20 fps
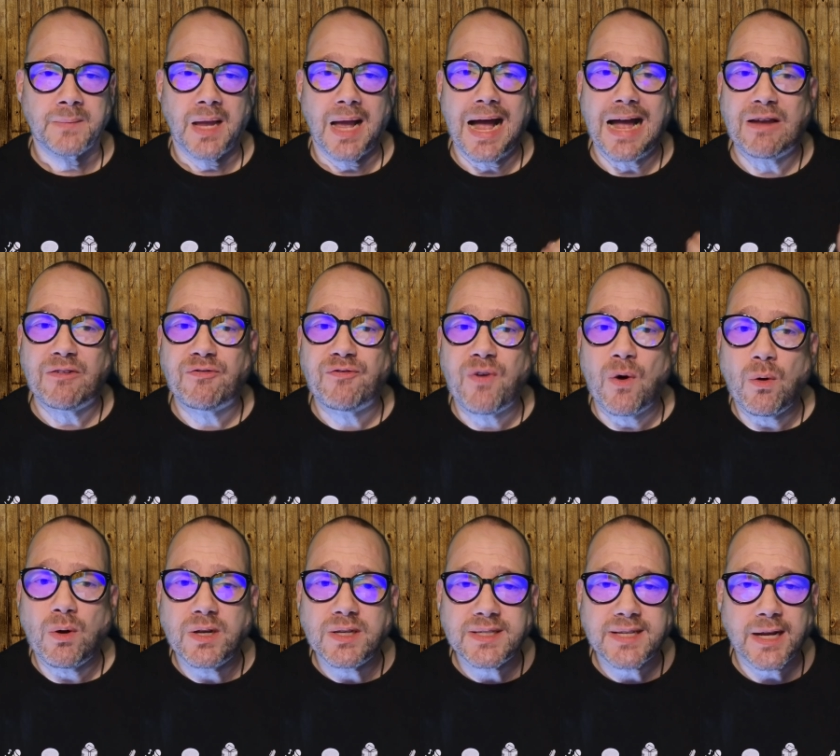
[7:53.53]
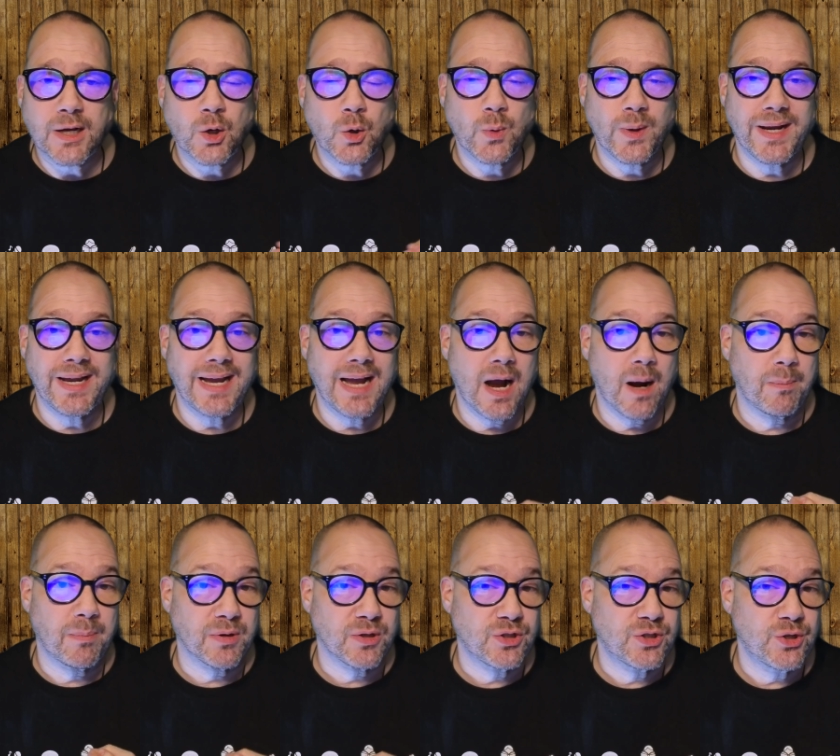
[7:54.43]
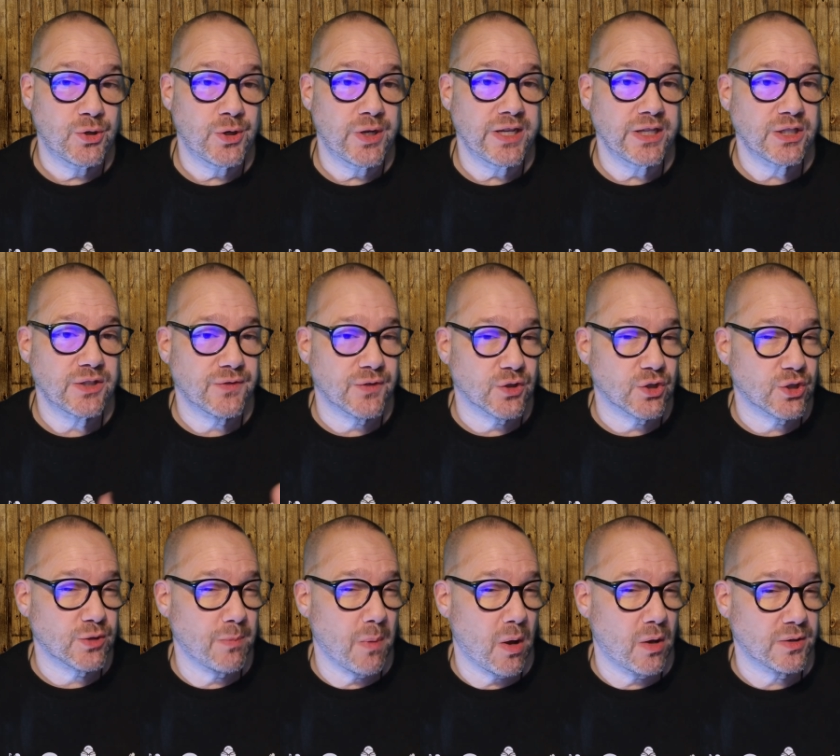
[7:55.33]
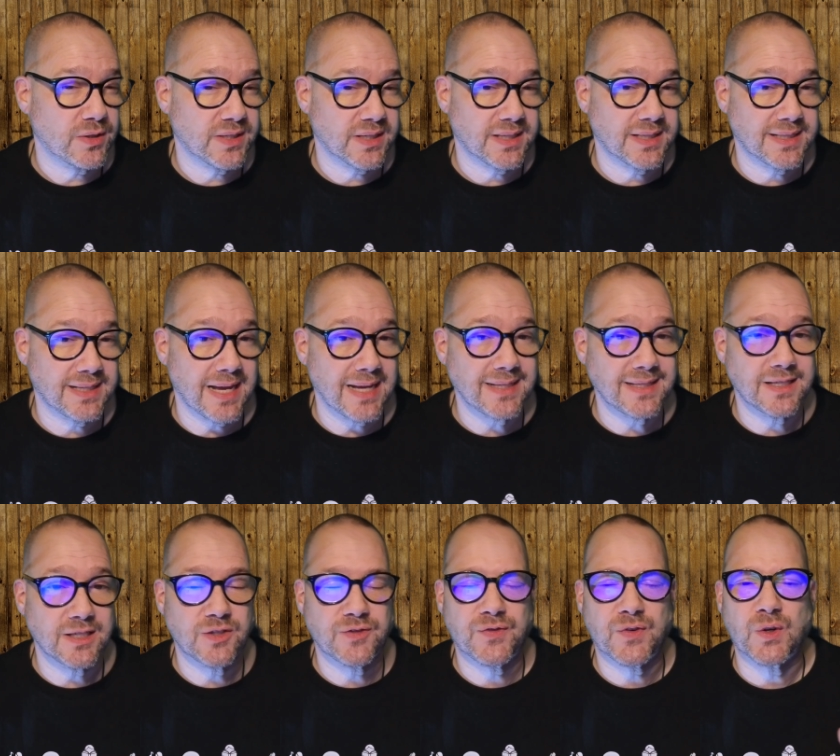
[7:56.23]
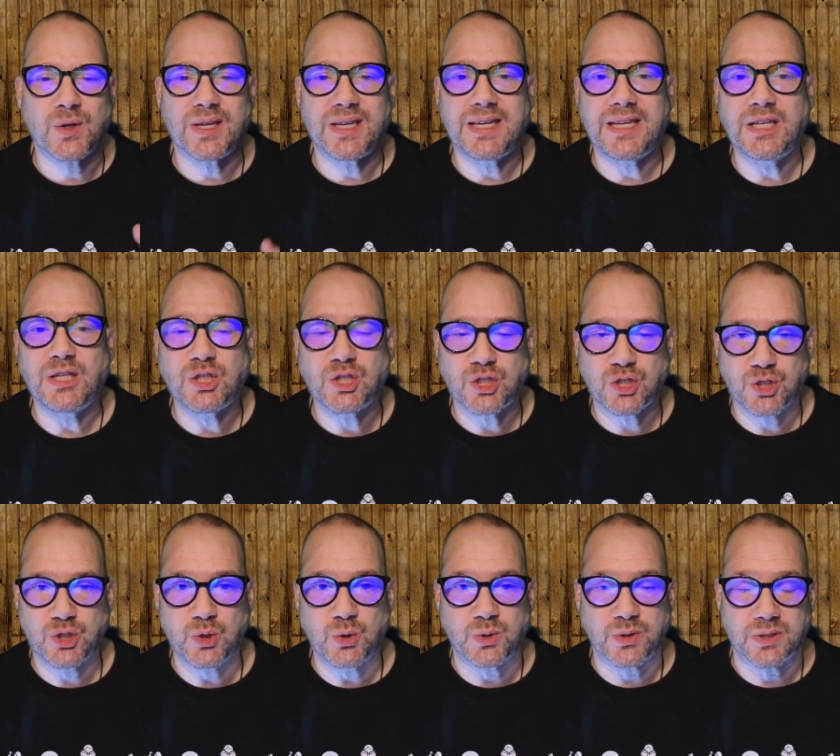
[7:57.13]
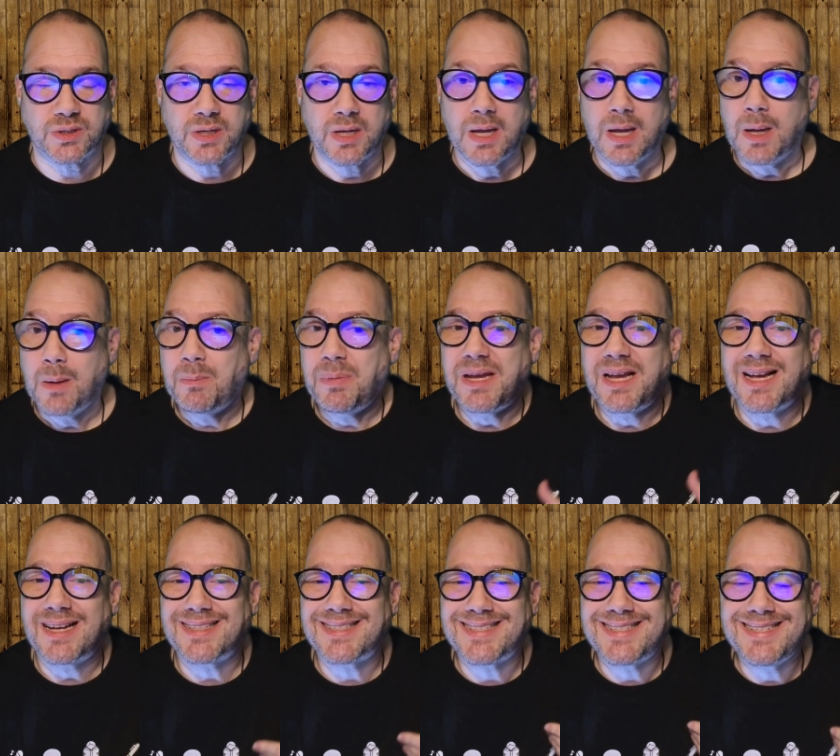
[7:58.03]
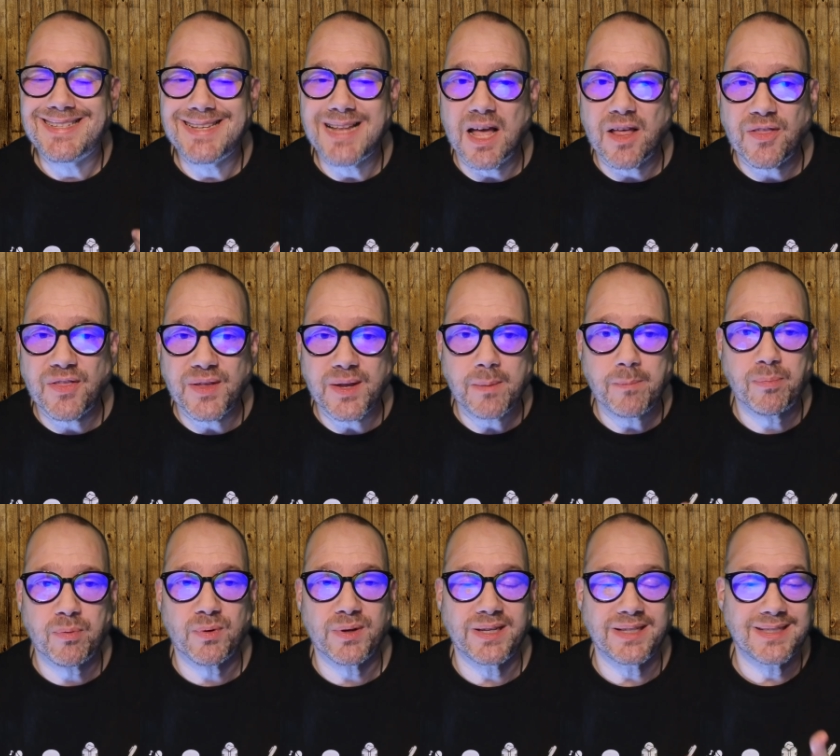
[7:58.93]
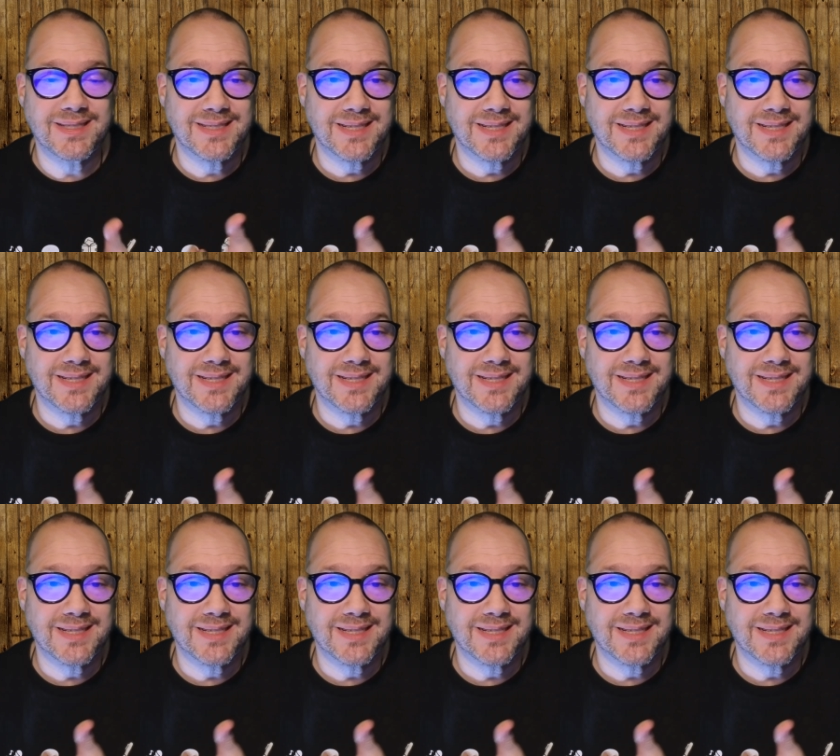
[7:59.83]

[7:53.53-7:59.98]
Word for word: I focus on creating opportunities for small successes for each student because nothing breeds